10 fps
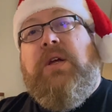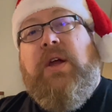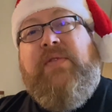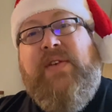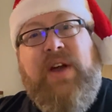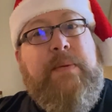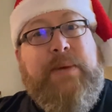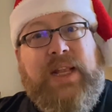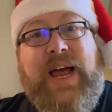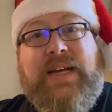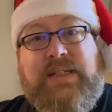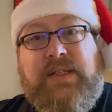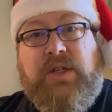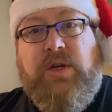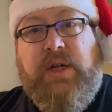Have you ever had
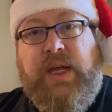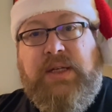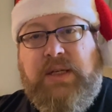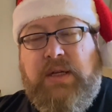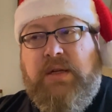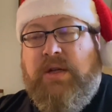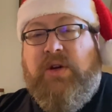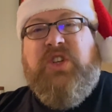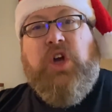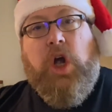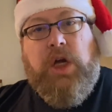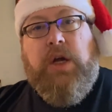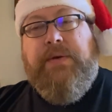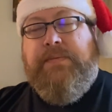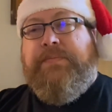molasses cookies? They're dark.